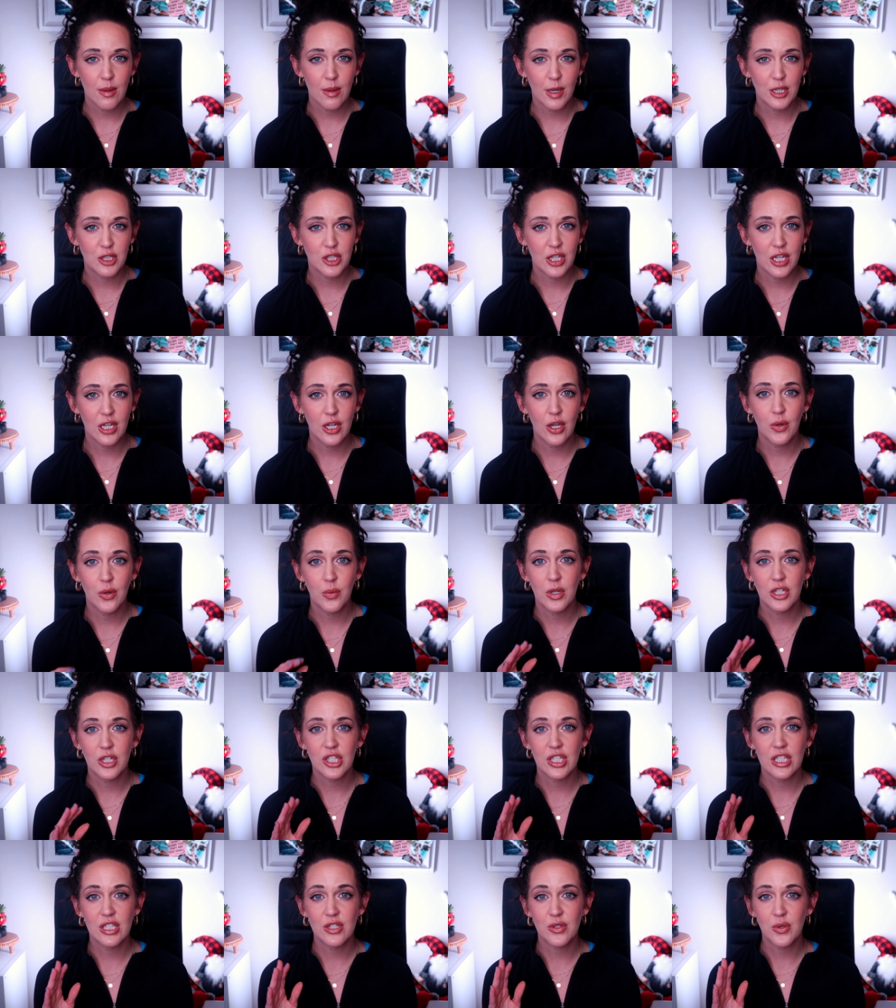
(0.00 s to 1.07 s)
on my channel
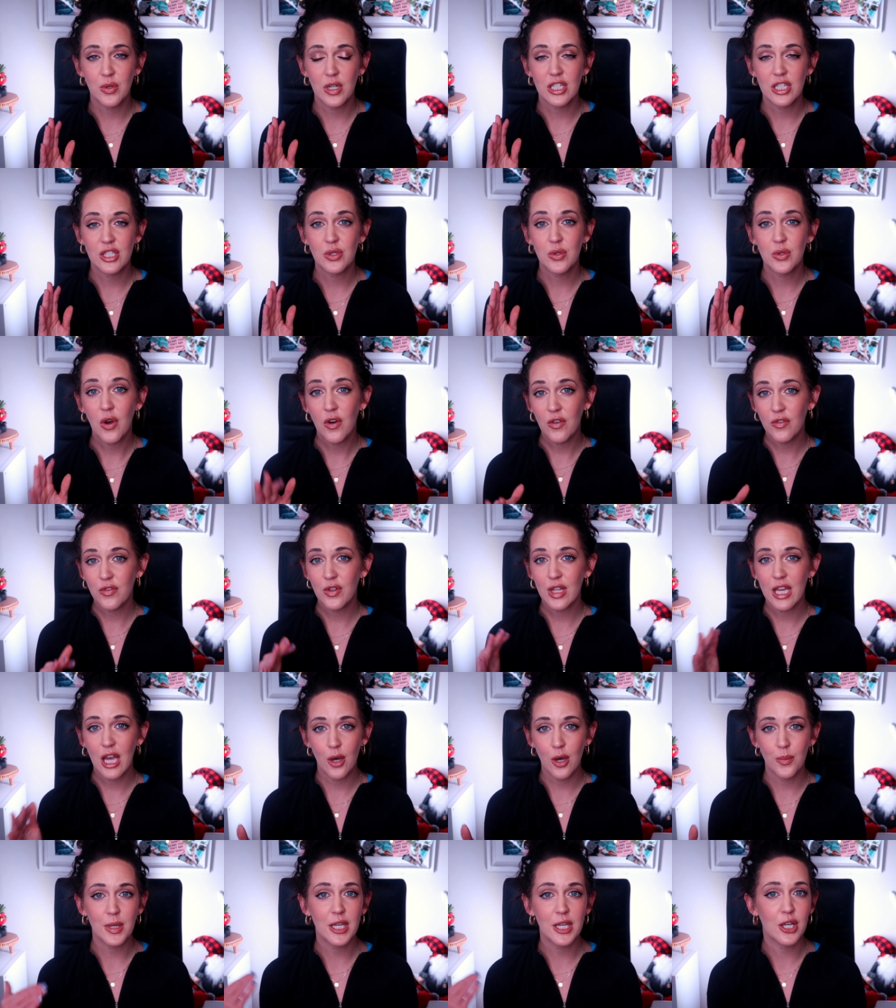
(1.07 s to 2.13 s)
which is going to hopefully
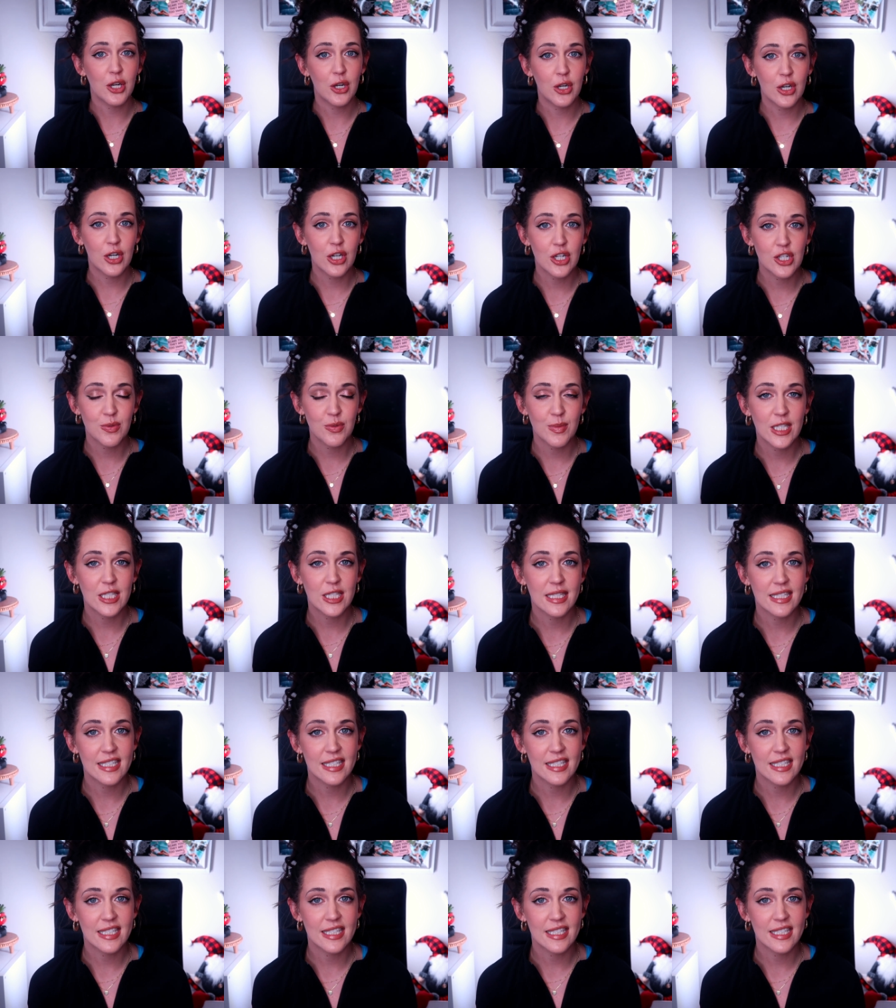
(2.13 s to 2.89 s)
help encourage me